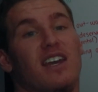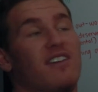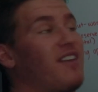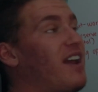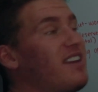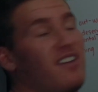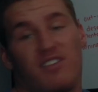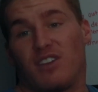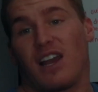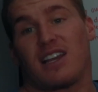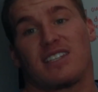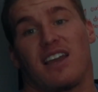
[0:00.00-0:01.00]
If any of you
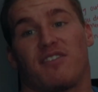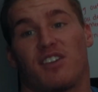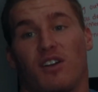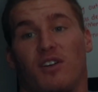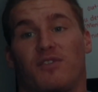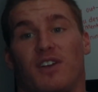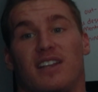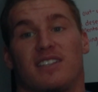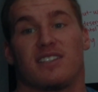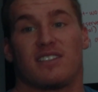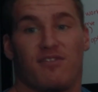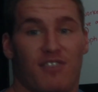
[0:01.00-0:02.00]
guys have
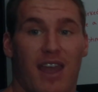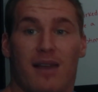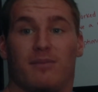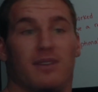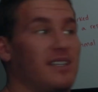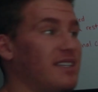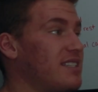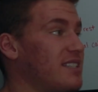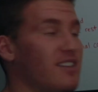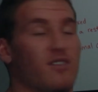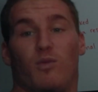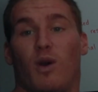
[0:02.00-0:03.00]
girlfriends,
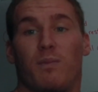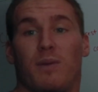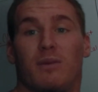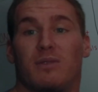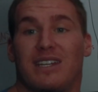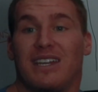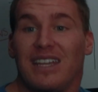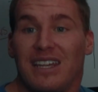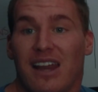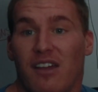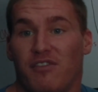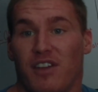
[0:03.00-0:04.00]
families, you won't be able to
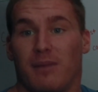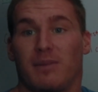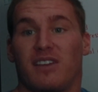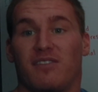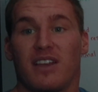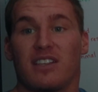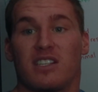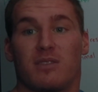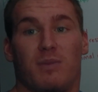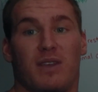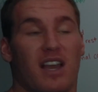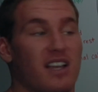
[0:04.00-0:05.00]
eat at family events
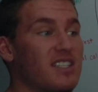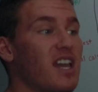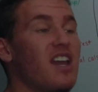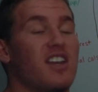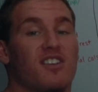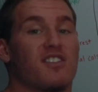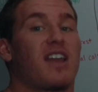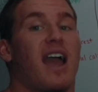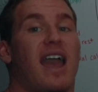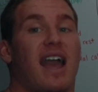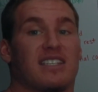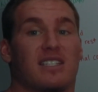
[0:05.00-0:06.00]
because your
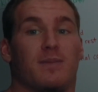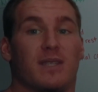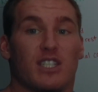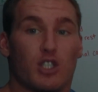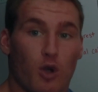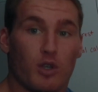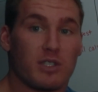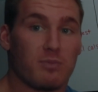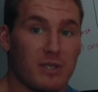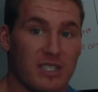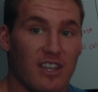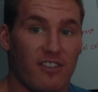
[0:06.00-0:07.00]
diet has to be so
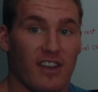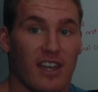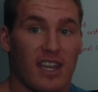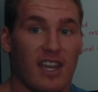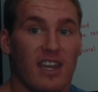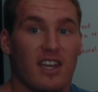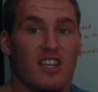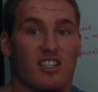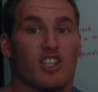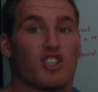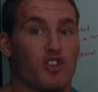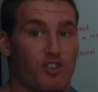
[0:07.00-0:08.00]
specific
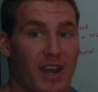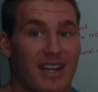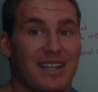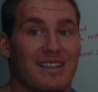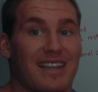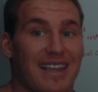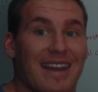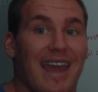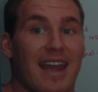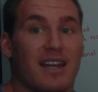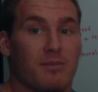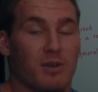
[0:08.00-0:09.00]
to training like an
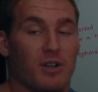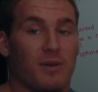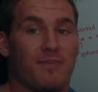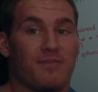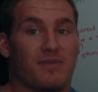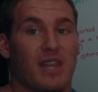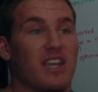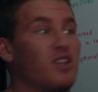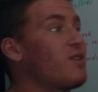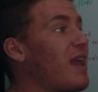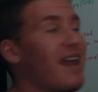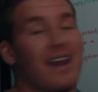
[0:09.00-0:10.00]
animal that
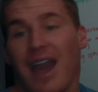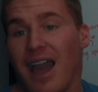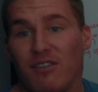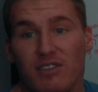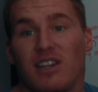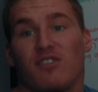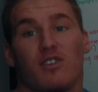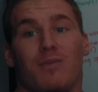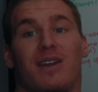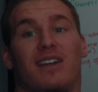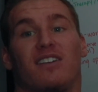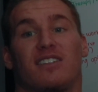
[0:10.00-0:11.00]
you can't have what
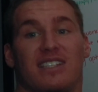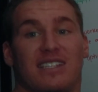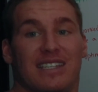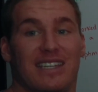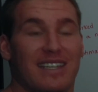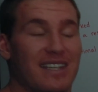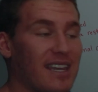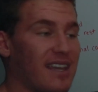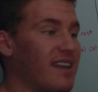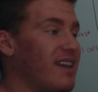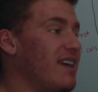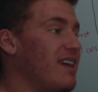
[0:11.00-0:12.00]
everybody else is eating.